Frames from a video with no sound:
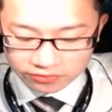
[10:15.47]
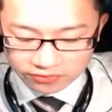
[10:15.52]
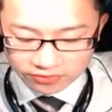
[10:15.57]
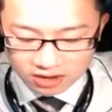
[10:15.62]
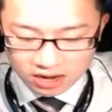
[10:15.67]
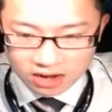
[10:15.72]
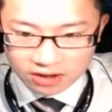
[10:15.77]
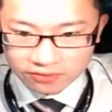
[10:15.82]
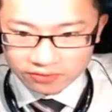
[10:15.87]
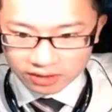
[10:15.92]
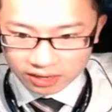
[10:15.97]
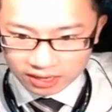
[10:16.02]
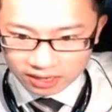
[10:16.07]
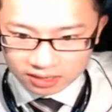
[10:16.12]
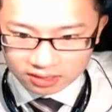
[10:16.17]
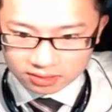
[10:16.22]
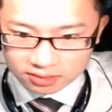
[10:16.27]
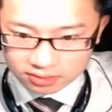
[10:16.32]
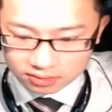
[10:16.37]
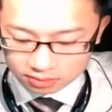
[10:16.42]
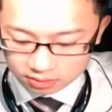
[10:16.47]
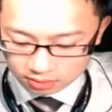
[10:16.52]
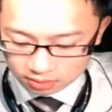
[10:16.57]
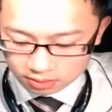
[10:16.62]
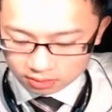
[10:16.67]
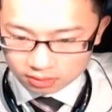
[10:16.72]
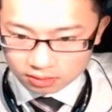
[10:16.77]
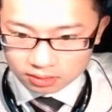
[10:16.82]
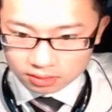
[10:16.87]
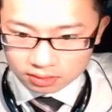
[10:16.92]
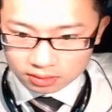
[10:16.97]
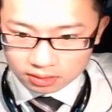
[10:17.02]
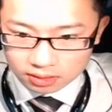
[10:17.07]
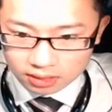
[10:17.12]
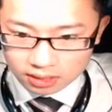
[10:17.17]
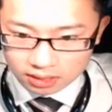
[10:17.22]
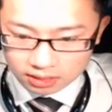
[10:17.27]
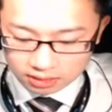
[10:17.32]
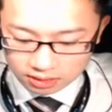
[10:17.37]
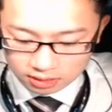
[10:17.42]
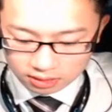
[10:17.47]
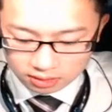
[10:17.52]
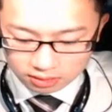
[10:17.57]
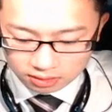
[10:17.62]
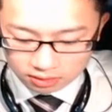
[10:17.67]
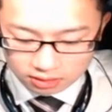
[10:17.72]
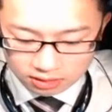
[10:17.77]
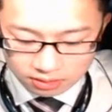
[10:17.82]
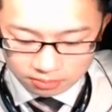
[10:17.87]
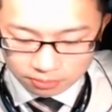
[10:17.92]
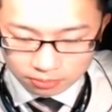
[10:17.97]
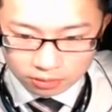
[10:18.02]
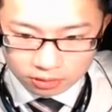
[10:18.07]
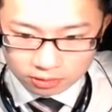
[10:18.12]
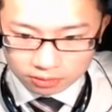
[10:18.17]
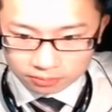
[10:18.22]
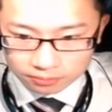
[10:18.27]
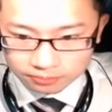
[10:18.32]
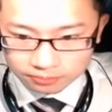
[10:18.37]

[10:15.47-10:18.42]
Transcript: 5s and then number.